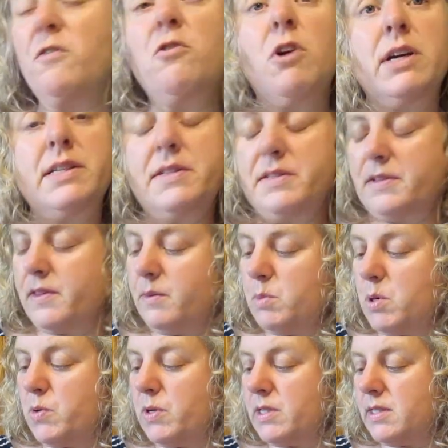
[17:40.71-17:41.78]
Christ the
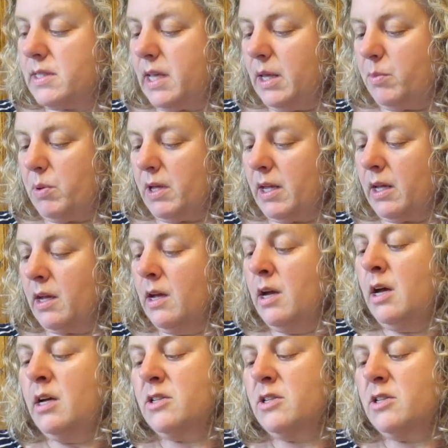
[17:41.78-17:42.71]
boat is keeping.